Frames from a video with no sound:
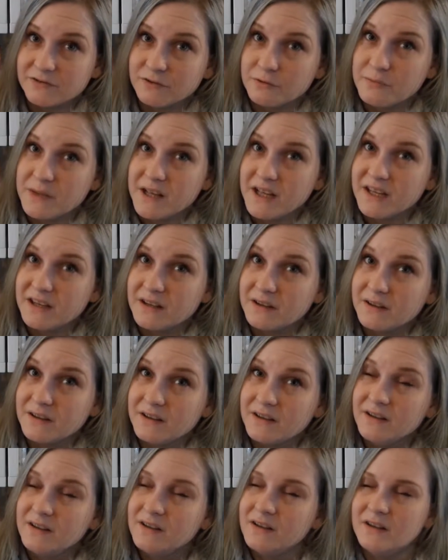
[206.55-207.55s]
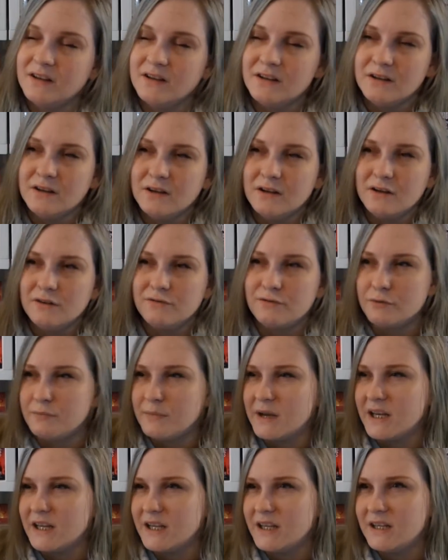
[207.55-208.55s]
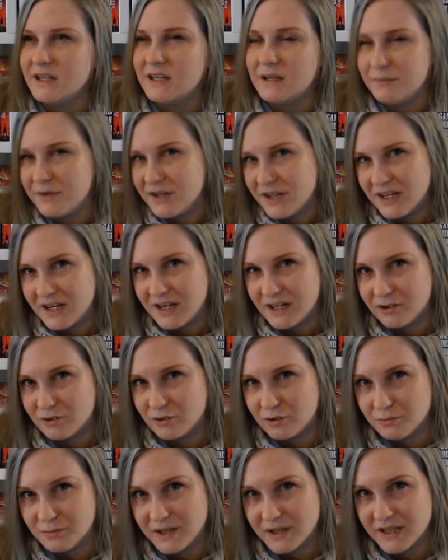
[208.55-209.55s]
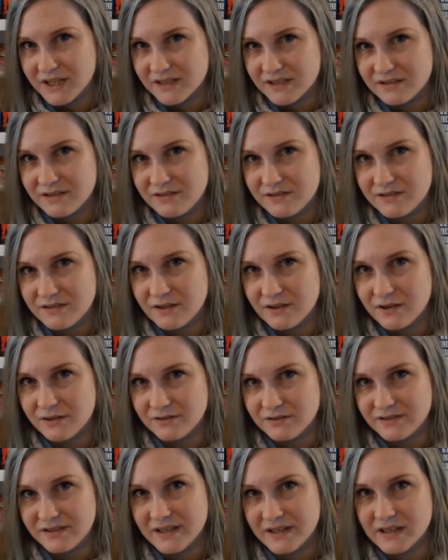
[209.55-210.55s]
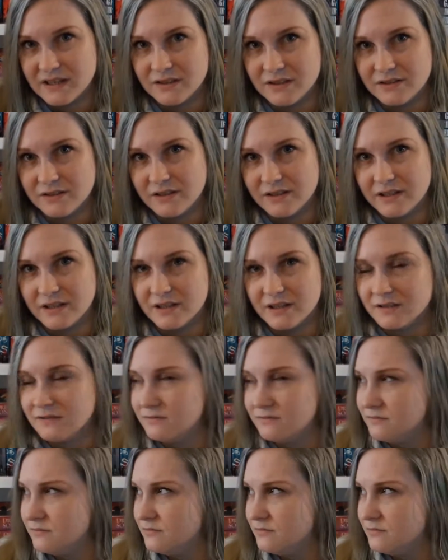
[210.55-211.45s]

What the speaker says: For many, the beginning normally is until the